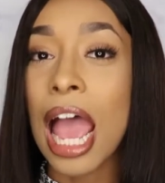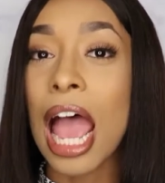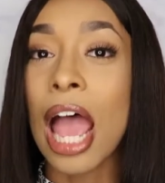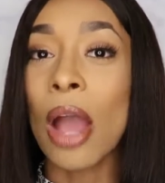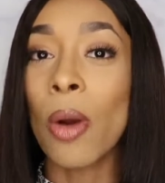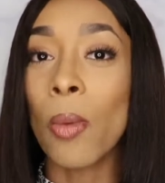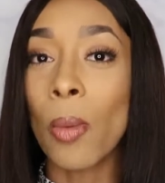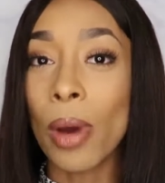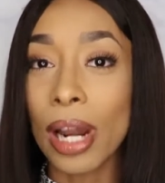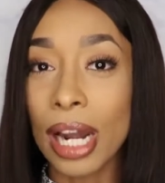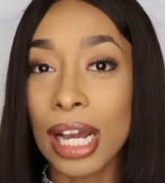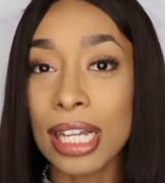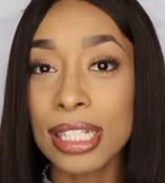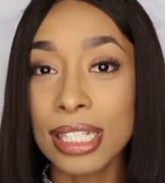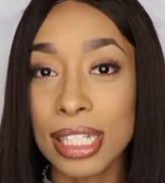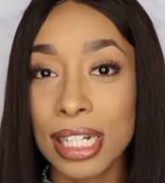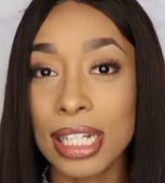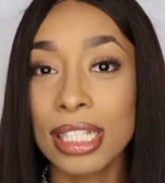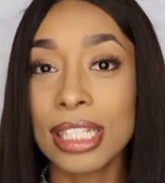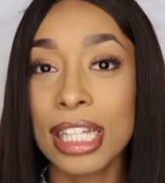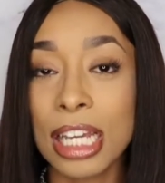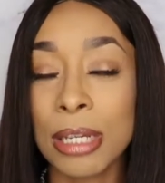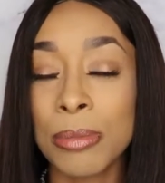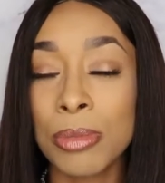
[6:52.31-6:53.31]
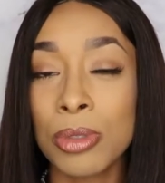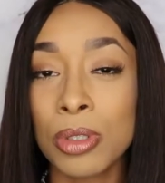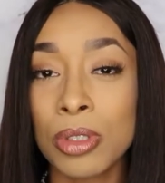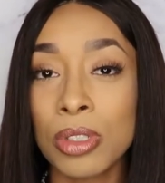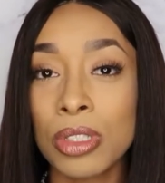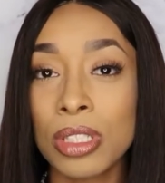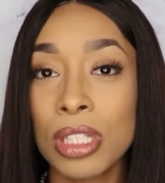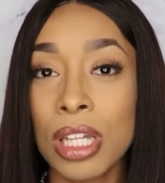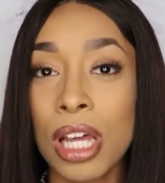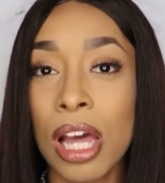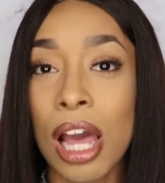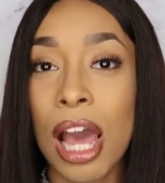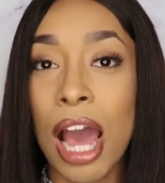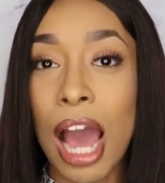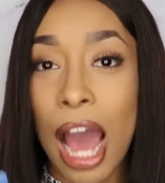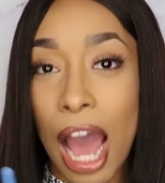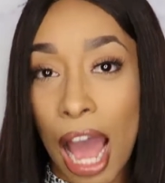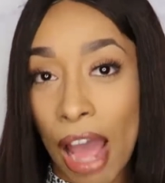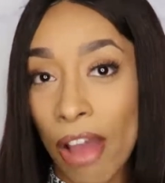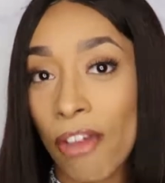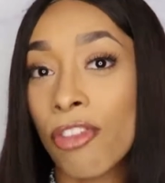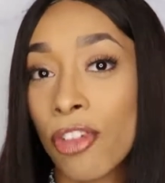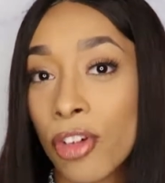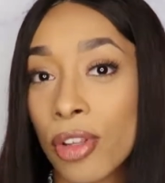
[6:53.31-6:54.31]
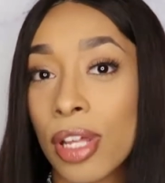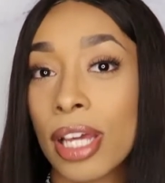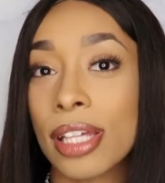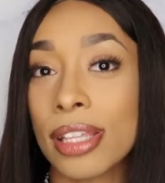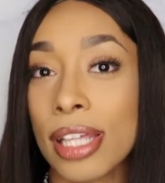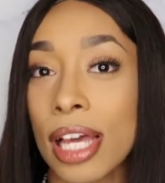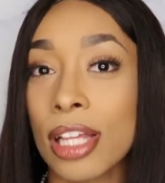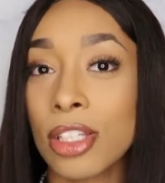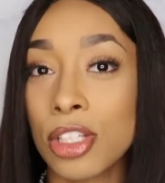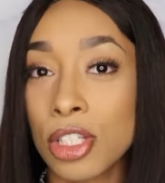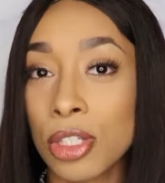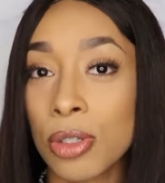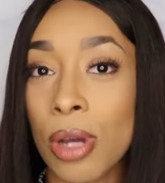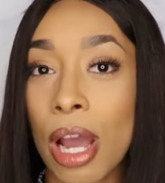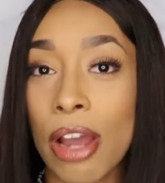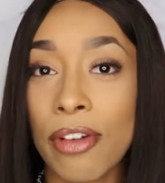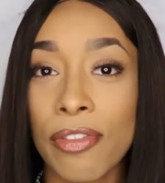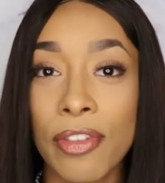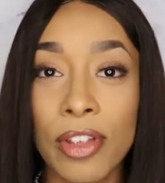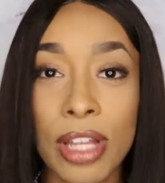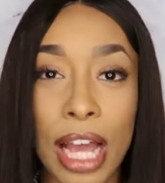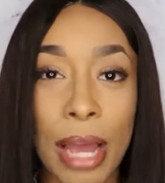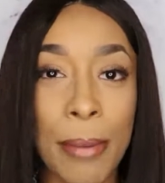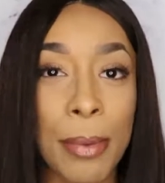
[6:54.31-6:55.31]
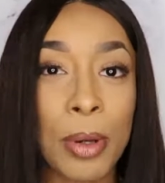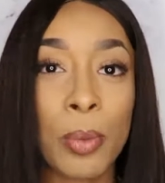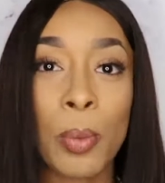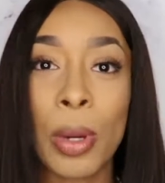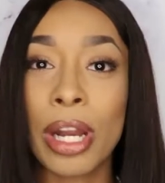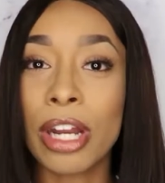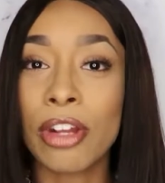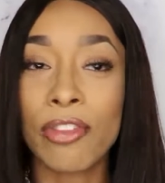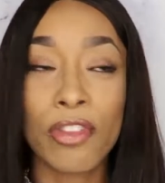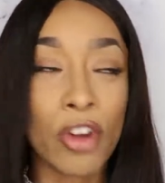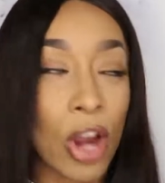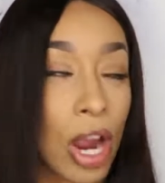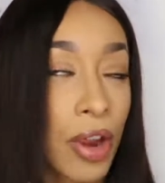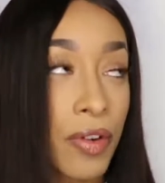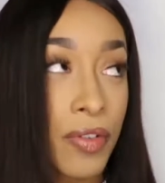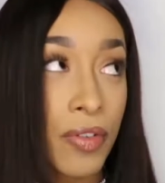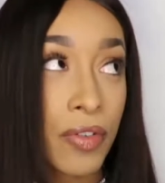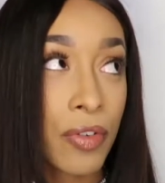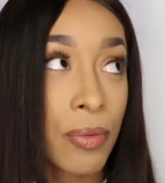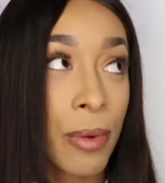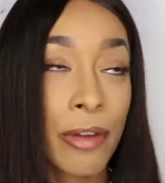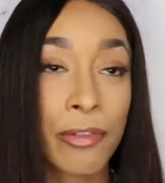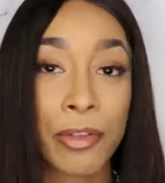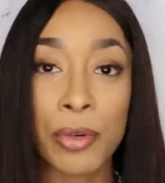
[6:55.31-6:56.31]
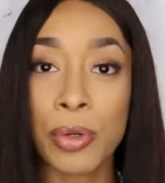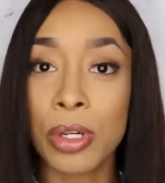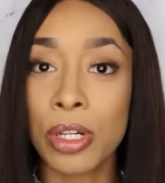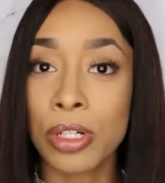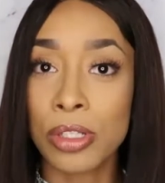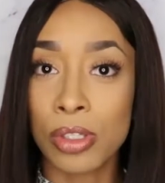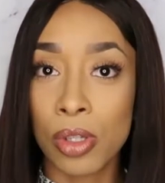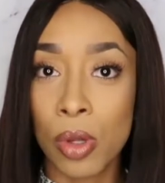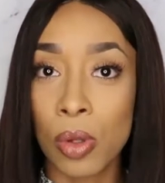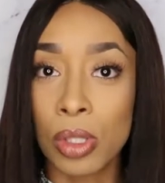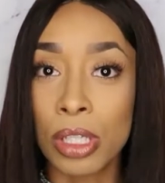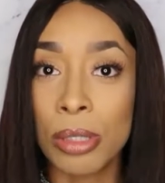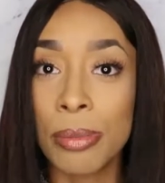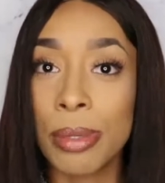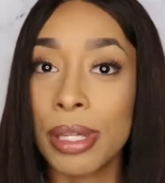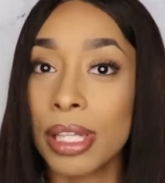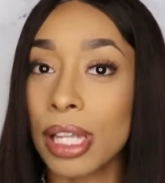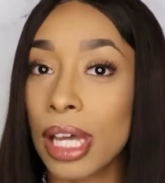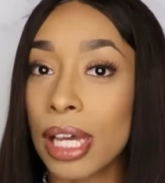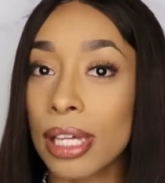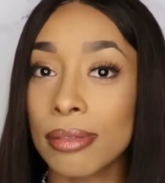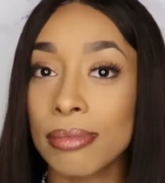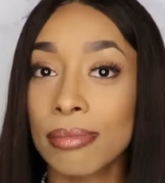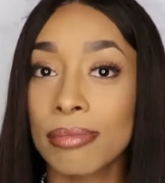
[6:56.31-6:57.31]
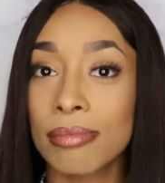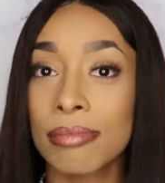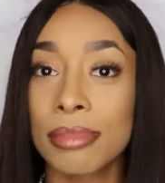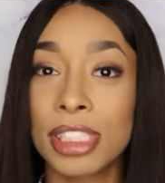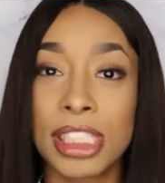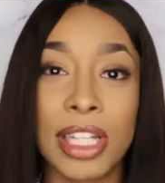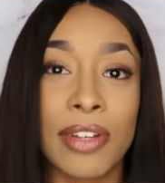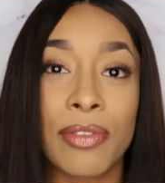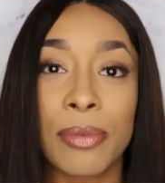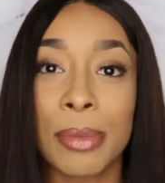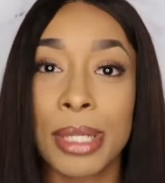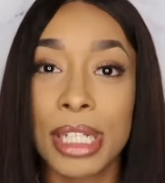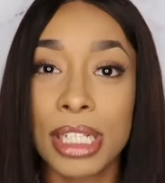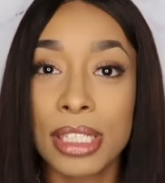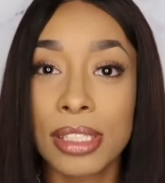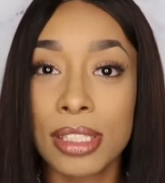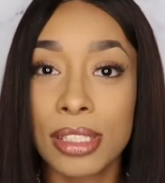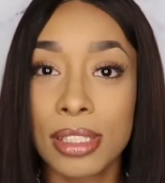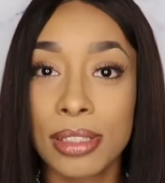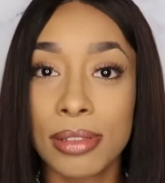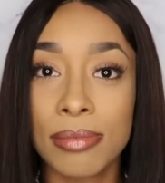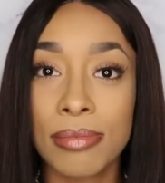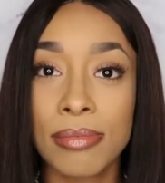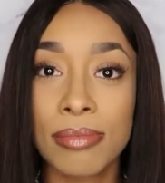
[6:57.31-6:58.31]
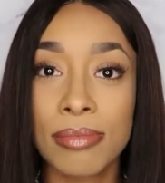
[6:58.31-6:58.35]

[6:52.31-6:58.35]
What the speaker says: And when I sit at tables, I feel like that too. I feel like I've been waiting forever for my food, and it's only been like 7 minutes.